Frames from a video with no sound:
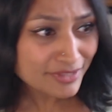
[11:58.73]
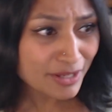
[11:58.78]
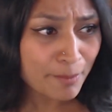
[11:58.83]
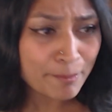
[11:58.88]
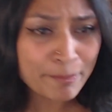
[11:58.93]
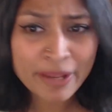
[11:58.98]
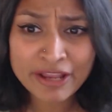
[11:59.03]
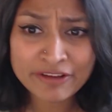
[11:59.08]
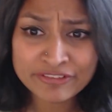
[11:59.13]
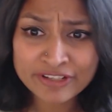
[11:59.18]

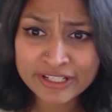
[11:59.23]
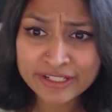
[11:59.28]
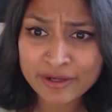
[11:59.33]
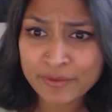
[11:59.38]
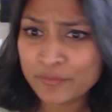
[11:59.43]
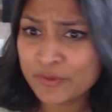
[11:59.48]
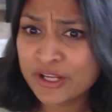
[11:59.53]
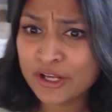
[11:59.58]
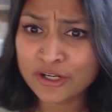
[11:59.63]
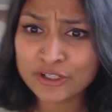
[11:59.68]
pivot
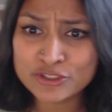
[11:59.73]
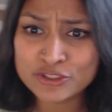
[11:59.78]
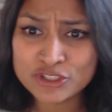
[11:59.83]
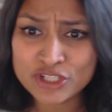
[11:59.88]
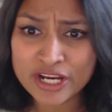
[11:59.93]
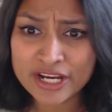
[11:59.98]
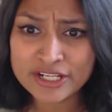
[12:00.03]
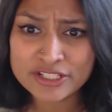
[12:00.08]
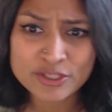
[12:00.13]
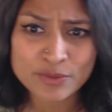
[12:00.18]
and we got to
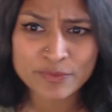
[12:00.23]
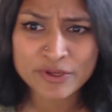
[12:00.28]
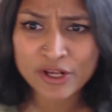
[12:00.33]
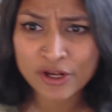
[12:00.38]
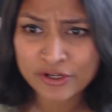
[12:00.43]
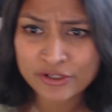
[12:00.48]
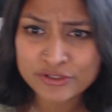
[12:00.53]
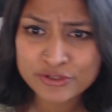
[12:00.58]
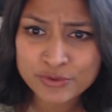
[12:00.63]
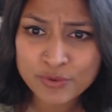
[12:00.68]
change and we got
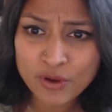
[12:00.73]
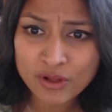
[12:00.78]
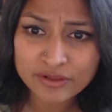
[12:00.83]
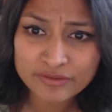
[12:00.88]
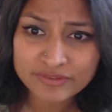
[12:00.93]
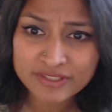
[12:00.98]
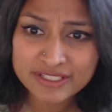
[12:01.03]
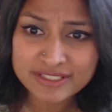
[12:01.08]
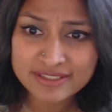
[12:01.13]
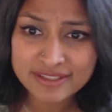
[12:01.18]
to do all
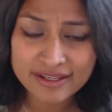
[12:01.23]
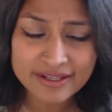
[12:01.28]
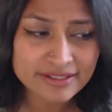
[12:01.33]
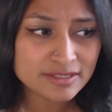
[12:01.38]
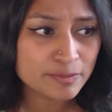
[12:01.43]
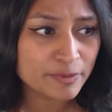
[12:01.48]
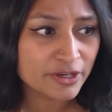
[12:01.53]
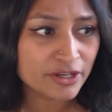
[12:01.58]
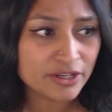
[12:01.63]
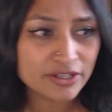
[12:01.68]
of these
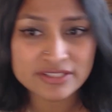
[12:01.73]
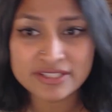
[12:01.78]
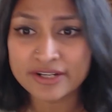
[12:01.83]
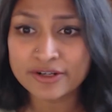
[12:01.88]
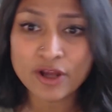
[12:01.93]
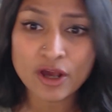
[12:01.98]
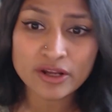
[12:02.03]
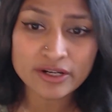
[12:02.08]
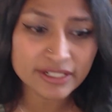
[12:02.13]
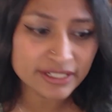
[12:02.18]
things because they're
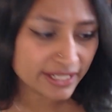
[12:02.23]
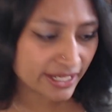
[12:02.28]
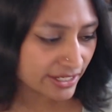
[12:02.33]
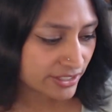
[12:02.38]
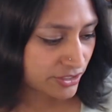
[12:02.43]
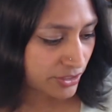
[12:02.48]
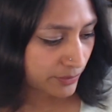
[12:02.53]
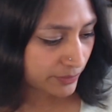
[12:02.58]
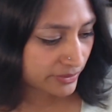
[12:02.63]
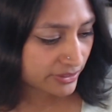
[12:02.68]
not
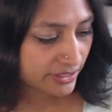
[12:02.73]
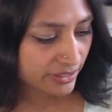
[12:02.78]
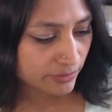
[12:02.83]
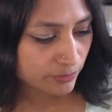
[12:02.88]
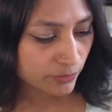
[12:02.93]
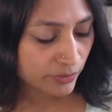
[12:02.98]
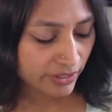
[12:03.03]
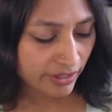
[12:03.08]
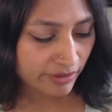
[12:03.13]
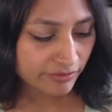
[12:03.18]
engaging with it,
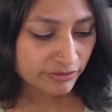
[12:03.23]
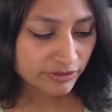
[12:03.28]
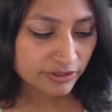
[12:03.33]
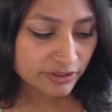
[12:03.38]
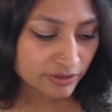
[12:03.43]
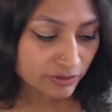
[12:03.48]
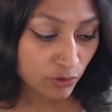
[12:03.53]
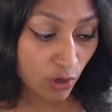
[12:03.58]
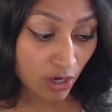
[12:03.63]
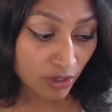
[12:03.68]
whatever,
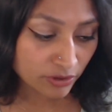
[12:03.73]
and not